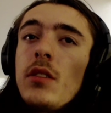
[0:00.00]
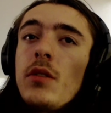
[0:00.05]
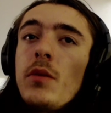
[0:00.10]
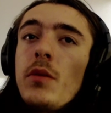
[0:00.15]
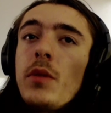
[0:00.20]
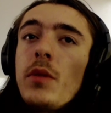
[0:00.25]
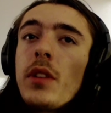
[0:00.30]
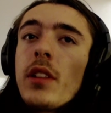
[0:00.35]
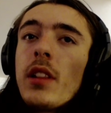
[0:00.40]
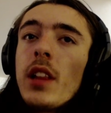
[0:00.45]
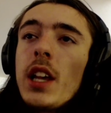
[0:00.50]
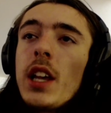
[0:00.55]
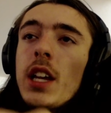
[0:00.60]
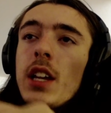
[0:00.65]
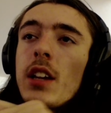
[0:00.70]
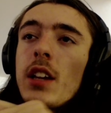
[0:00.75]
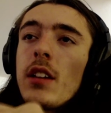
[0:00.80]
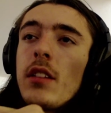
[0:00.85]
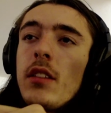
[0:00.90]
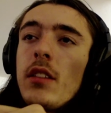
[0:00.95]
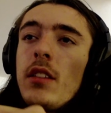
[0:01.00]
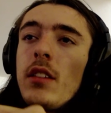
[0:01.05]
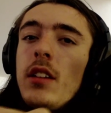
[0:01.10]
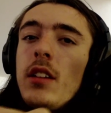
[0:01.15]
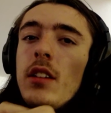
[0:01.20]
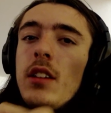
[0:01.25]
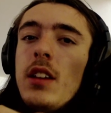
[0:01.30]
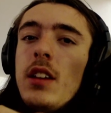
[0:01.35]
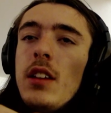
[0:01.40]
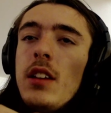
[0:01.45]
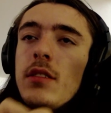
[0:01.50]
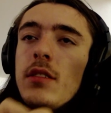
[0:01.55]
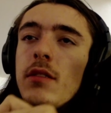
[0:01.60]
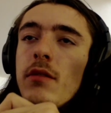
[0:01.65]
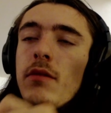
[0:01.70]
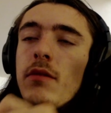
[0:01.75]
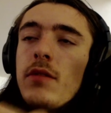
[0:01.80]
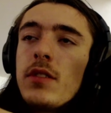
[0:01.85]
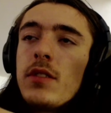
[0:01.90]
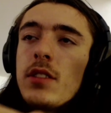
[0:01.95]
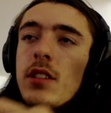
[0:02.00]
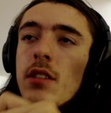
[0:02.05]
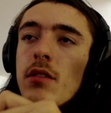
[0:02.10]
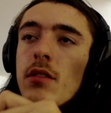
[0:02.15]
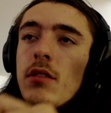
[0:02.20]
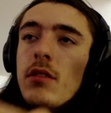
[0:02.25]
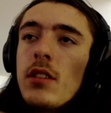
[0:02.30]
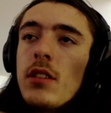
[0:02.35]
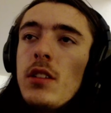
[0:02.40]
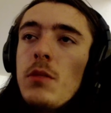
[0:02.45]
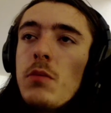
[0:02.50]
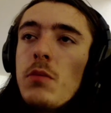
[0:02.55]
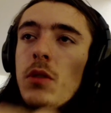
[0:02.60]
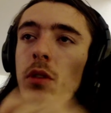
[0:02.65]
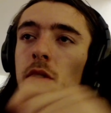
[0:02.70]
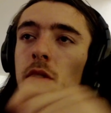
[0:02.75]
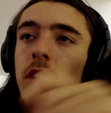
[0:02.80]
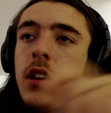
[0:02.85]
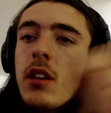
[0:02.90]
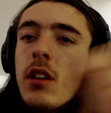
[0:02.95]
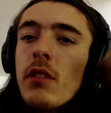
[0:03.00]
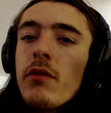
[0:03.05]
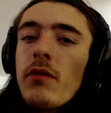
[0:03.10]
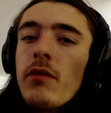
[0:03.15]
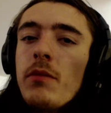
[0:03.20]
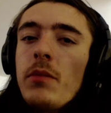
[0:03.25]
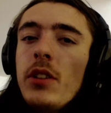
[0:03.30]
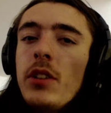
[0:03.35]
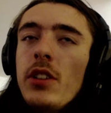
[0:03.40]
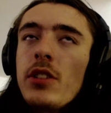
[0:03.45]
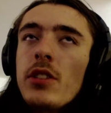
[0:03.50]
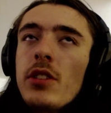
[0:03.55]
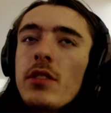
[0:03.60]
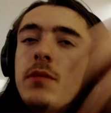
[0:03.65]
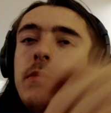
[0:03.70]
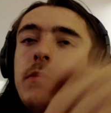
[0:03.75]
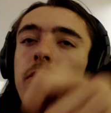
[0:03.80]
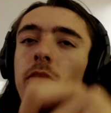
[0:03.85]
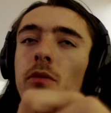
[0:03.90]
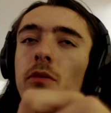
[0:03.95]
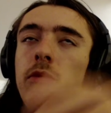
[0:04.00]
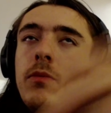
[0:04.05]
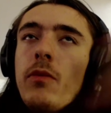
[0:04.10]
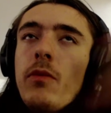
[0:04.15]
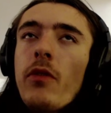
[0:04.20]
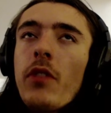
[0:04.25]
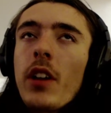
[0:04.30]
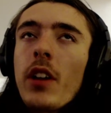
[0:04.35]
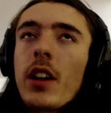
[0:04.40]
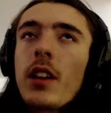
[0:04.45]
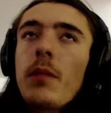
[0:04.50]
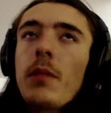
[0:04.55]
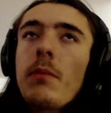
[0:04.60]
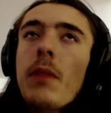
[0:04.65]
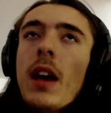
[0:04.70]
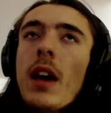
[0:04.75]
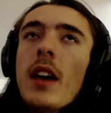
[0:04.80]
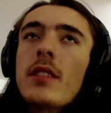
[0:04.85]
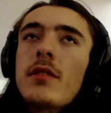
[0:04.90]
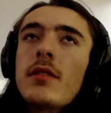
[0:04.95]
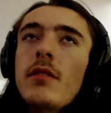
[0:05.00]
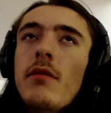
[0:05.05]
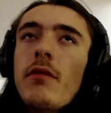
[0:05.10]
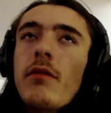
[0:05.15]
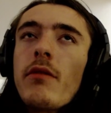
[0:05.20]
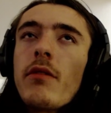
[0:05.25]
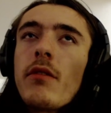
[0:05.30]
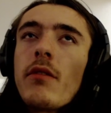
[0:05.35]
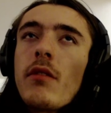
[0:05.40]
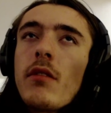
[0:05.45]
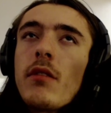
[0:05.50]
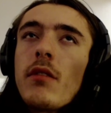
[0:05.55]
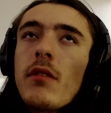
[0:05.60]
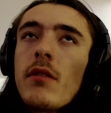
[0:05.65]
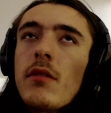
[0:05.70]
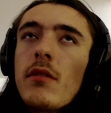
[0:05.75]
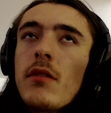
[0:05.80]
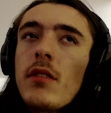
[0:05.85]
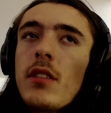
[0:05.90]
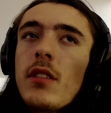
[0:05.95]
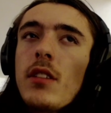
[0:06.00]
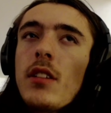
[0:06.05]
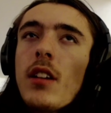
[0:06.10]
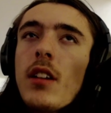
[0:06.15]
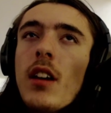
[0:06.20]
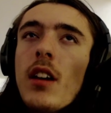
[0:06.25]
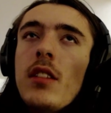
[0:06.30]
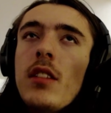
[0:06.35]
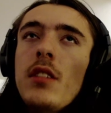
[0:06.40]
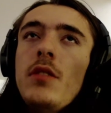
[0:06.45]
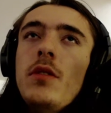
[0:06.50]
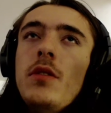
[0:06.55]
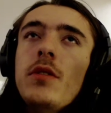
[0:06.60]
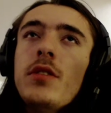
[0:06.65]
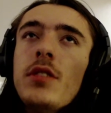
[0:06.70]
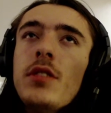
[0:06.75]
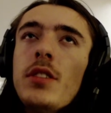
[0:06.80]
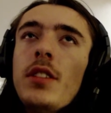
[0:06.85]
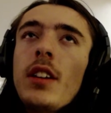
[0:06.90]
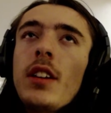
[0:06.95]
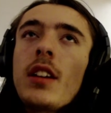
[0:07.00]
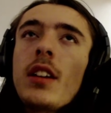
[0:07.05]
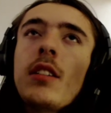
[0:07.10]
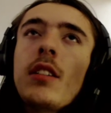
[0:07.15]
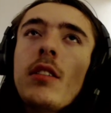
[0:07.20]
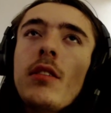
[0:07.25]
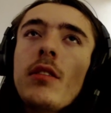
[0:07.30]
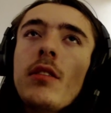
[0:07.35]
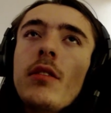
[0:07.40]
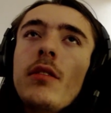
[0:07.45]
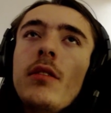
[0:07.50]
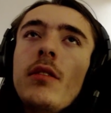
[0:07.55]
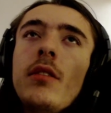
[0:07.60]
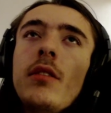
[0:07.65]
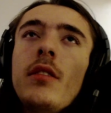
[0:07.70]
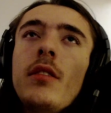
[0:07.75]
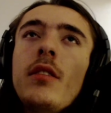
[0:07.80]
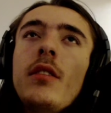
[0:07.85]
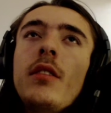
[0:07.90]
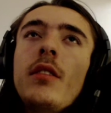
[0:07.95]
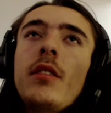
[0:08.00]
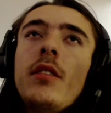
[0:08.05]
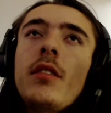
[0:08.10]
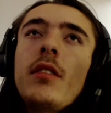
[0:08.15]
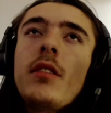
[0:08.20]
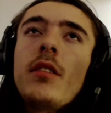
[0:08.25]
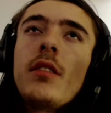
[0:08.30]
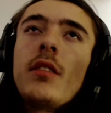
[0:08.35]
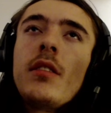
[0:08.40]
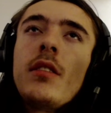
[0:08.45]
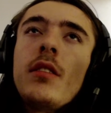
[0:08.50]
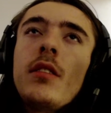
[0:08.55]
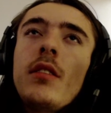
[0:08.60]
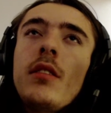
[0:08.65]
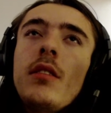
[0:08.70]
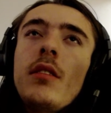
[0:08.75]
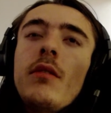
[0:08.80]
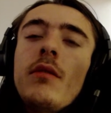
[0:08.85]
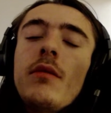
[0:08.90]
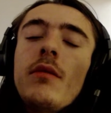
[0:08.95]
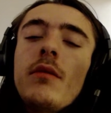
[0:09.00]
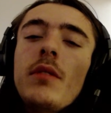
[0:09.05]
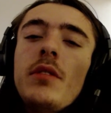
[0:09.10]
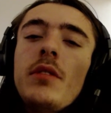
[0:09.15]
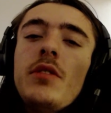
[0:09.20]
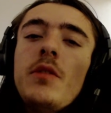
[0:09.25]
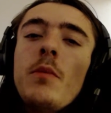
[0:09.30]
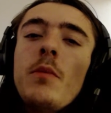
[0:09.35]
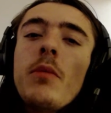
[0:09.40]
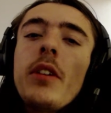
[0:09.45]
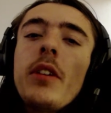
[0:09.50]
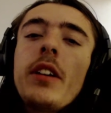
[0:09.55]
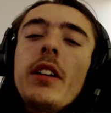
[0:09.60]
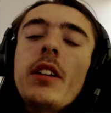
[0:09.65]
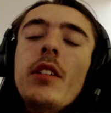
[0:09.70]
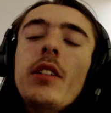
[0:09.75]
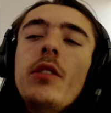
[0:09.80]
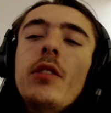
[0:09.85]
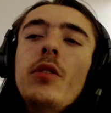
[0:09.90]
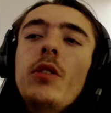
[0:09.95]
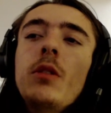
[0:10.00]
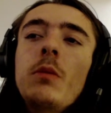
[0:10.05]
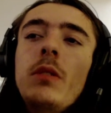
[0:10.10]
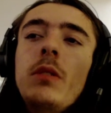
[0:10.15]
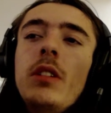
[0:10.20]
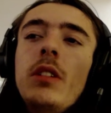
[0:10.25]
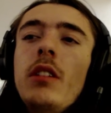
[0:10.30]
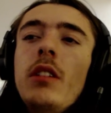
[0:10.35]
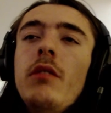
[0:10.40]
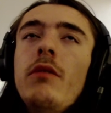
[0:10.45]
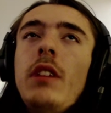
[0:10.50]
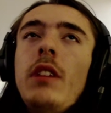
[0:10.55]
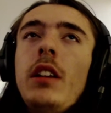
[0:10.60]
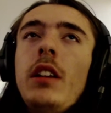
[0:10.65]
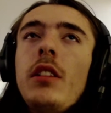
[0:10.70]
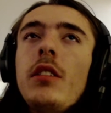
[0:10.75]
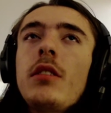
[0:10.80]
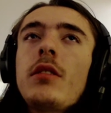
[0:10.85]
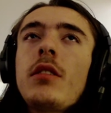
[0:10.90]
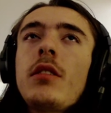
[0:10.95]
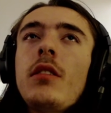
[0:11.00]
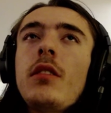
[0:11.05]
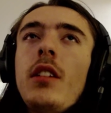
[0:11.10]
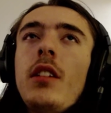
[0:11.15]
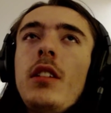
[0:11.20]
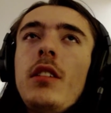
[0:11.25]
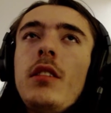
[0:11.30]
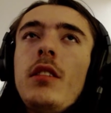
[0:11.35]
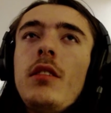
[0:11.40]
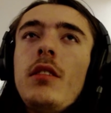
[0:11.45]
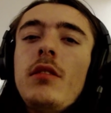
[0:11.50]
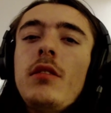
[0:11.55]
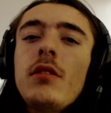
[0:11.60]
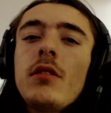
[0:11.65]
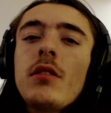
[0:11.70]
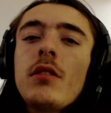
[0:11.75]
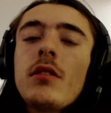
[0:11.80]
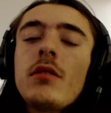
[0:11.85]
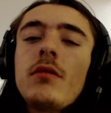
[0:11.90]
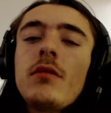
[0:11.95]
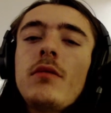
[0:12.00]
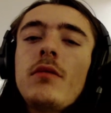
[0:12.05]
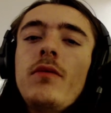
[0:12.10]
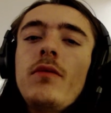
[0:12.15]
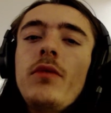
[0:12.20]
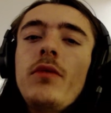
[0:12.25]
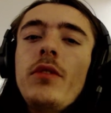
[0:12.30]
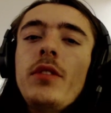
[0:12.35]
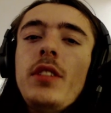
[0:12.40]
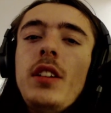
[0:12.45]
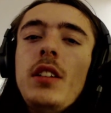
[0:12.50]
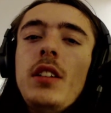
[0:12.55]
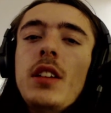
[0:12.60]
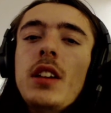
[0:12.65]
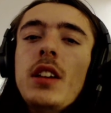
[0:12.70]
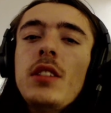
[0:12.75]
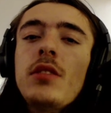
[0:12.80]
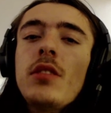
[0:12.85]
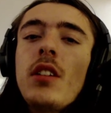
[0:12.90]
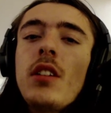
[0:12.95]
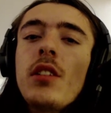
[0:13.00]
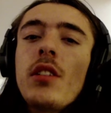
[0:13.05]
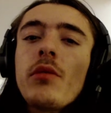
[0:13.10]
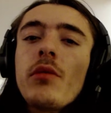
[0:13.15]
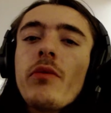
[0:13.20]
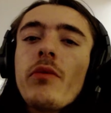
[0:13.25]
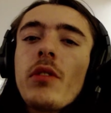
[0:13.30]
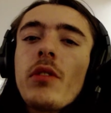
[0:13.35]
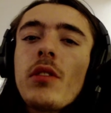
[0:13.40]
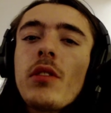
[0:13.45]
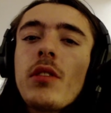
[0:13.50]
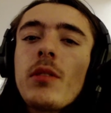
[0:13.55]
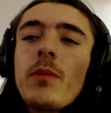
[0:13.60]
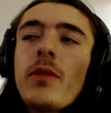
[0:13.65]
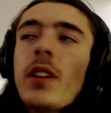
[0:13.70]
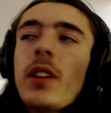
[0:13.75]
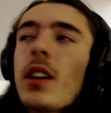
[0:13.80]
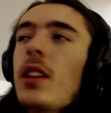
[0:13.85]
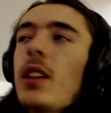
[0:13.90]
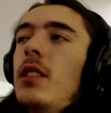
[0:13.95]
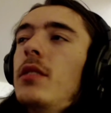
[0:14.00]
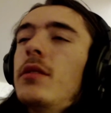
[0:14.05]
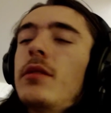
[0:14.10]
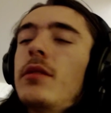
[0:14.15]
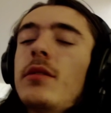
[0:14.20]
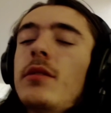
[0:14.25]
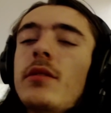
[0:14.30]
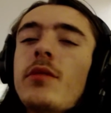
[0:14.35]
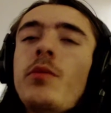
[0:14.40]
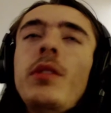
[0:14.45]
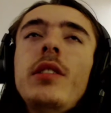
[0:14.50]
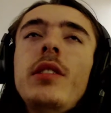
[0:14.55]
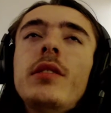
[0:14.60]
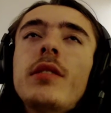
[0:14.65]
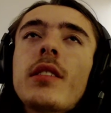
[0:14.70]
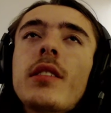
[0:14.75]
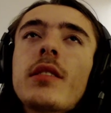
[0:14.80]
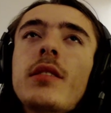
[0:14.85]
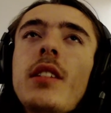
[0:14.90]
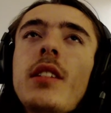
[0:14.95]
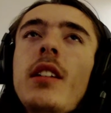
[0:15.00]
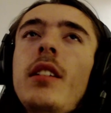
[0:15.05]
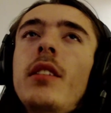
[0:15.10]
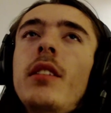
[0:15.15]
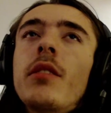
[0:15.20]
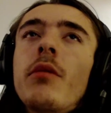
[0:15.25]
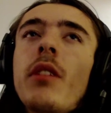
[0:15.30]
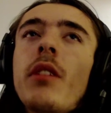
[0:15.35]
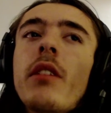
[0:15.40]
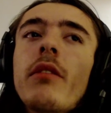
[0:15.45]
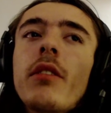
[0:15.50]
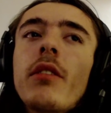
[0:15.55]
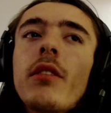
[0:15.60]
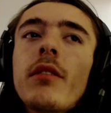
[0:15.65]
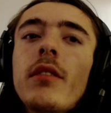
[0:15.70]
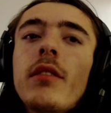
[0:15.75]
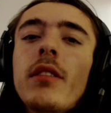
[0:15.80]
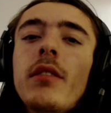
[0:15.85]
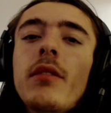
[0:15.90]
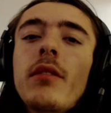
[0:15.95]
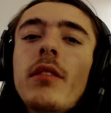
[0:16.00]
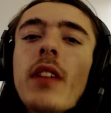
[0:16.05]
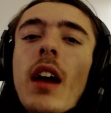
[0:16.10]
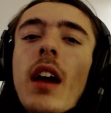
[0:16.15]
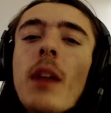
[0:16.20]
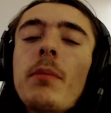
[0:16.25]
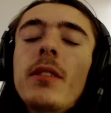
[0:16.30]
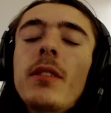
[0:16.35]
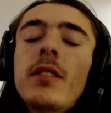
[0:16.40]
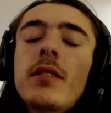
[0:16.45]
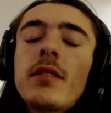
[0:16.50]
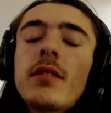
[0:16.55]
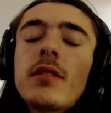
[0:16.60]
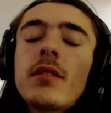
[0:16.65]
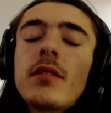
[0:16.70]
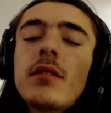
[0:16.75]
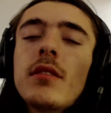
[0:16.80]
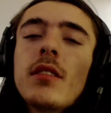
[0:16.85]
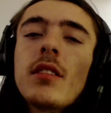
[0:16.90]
with like the adhesive sticker that you pull off, but it's just fucking massive. And then you stick it on once you bring it home and unveil it to like your teenage daughter for her fucking sweet 16 or whatever happens.